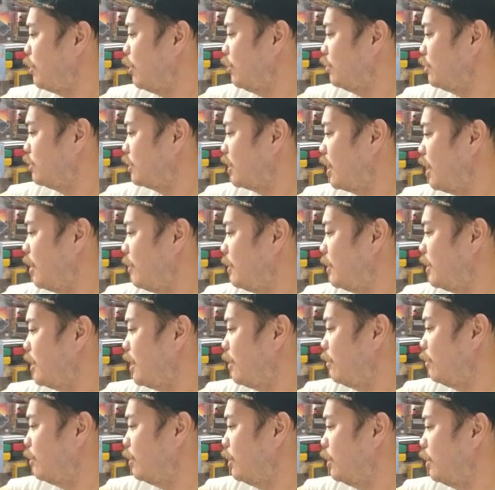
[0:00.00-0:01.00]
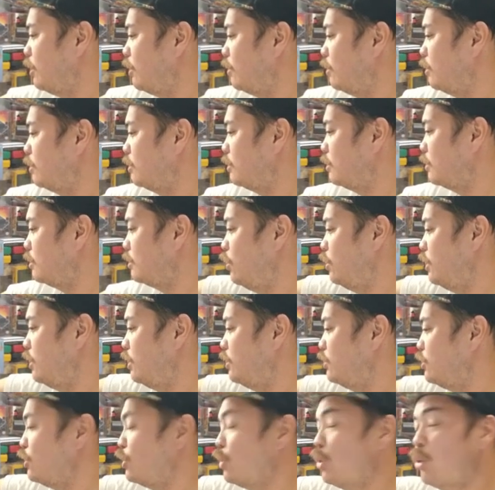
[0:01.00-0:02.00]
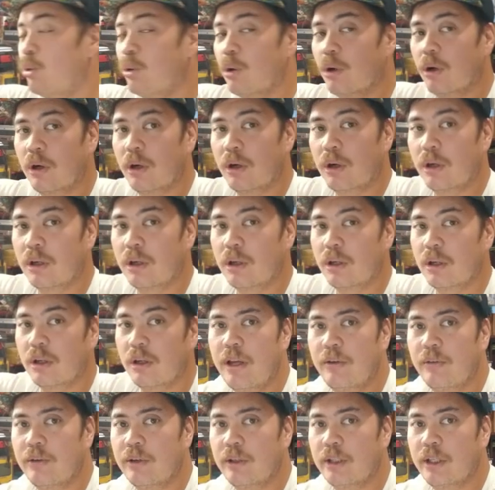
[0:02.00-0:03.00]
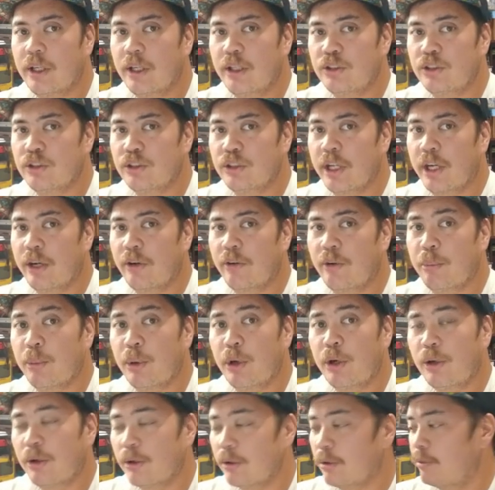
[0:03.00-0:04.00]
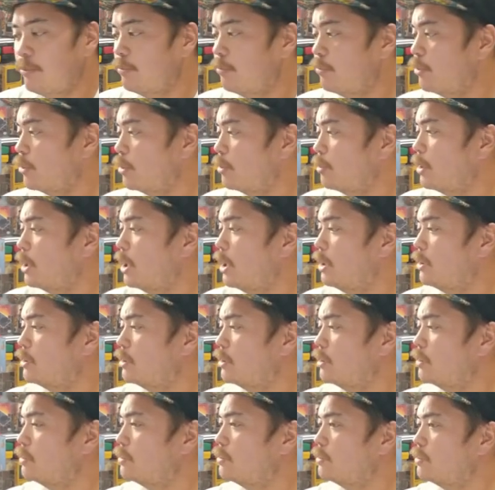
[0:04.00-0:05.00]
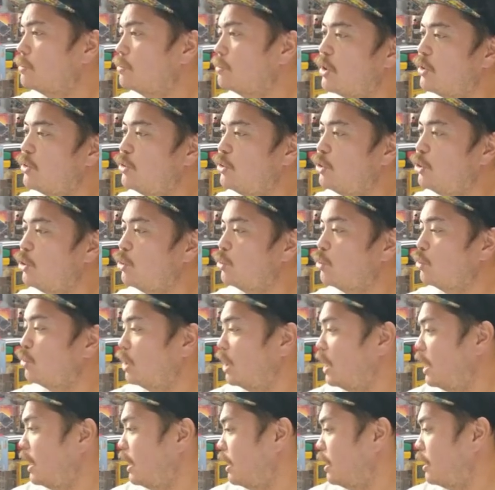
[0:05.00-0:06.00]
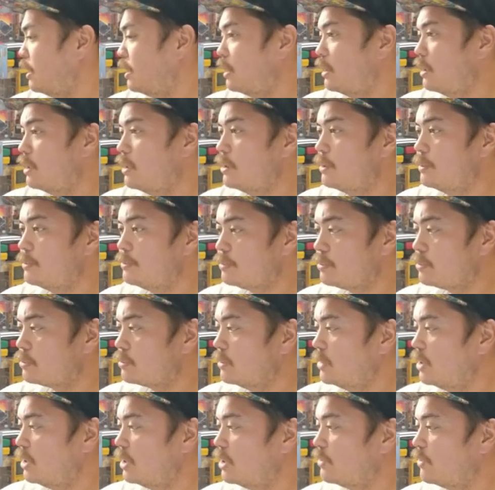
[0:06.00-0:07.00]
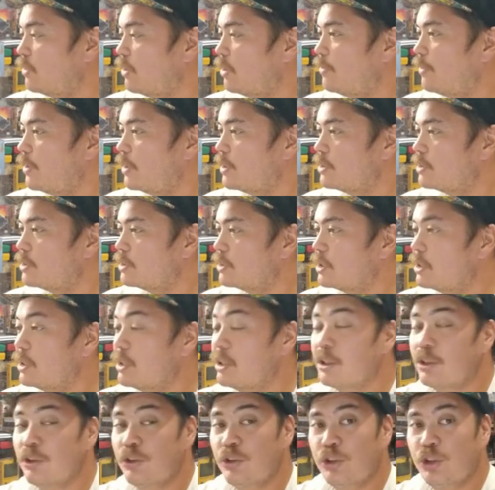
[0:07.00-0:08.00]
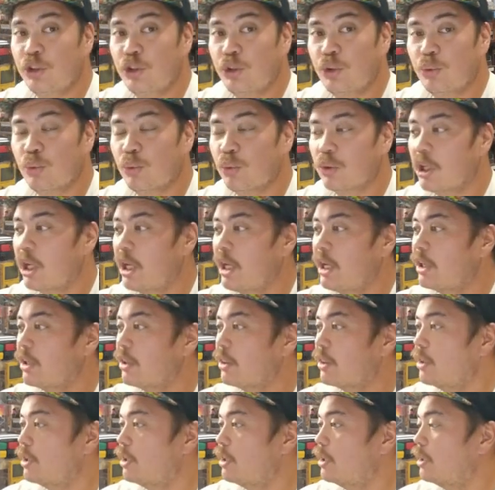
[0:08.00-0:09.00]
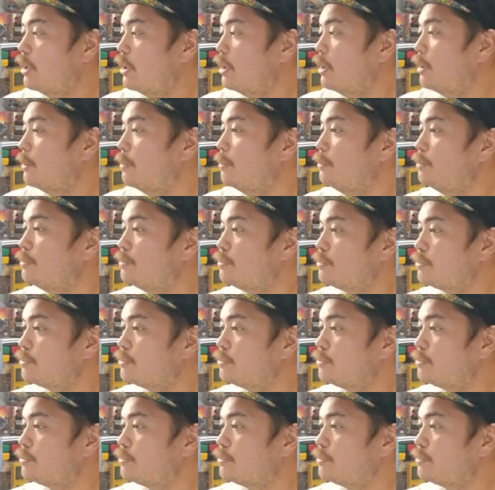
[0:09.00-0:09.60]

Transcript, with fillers: post a comment down below. Who is your favorite legendary bird from Kanto? Do you like... Oh, that's far-fetched. Do you like the